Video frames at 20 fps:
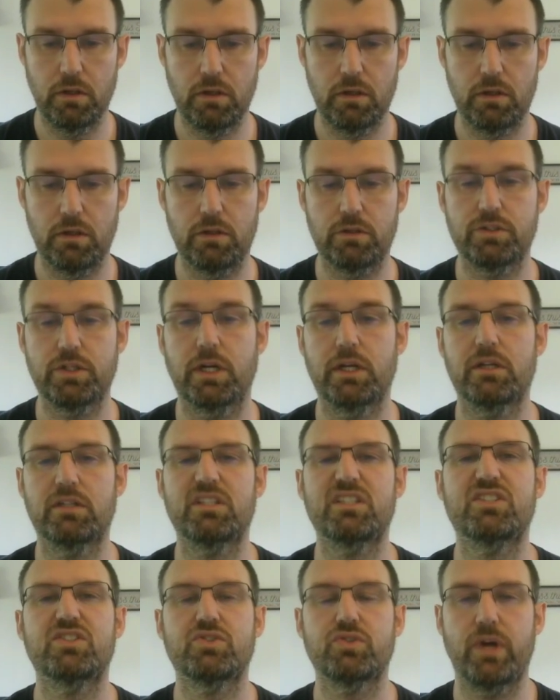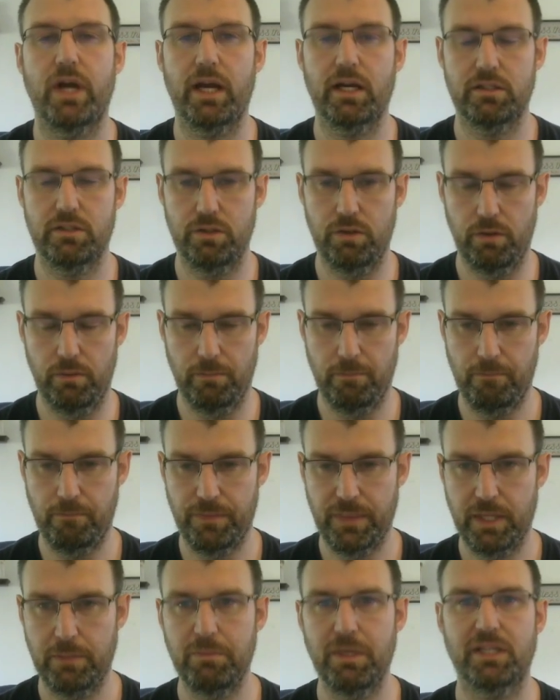They're trying to distract you.
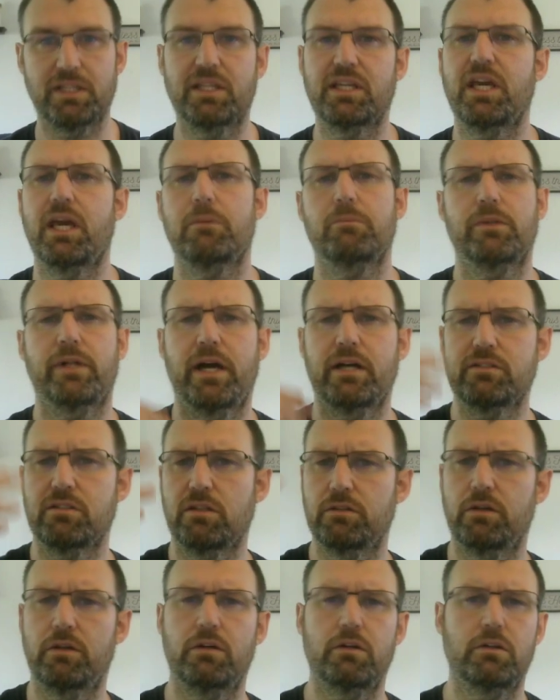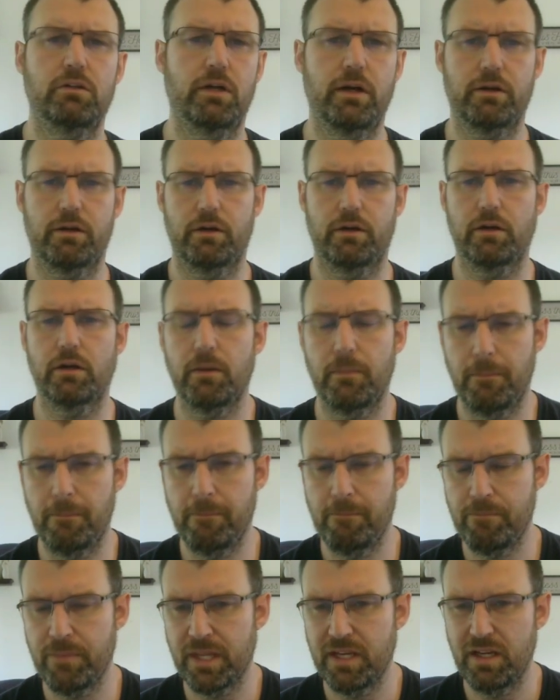Make the game last a little longer.
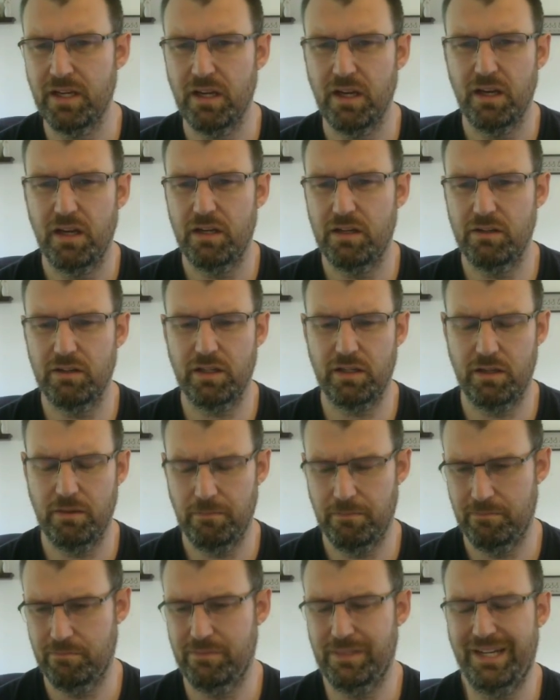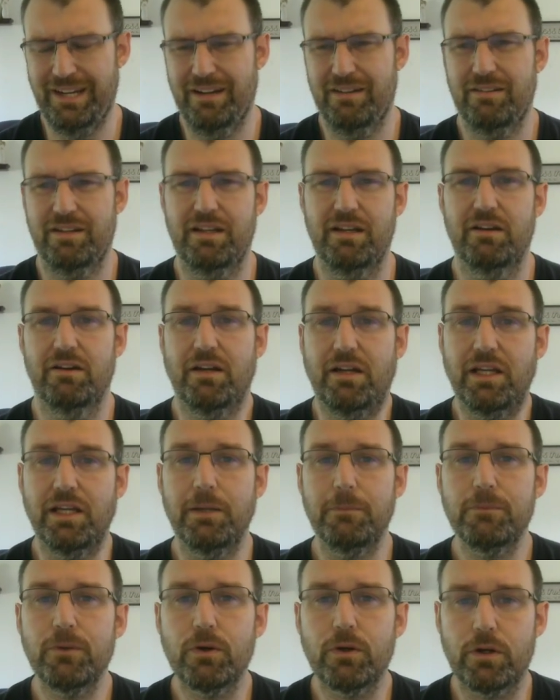You're like, I don't care,
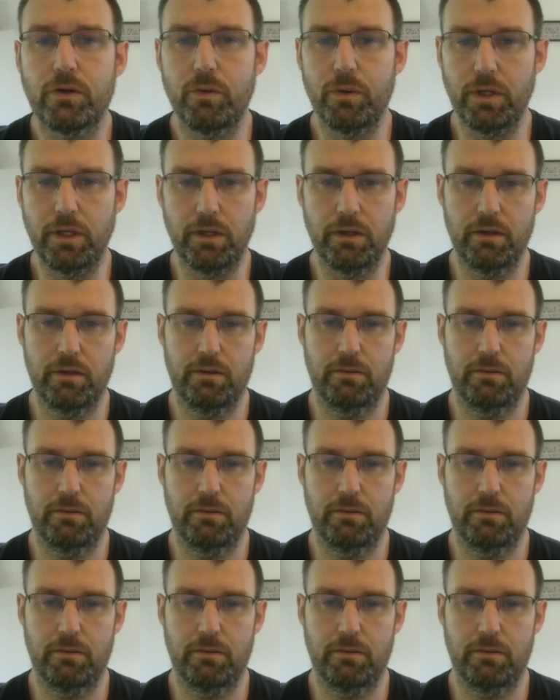keep your queen.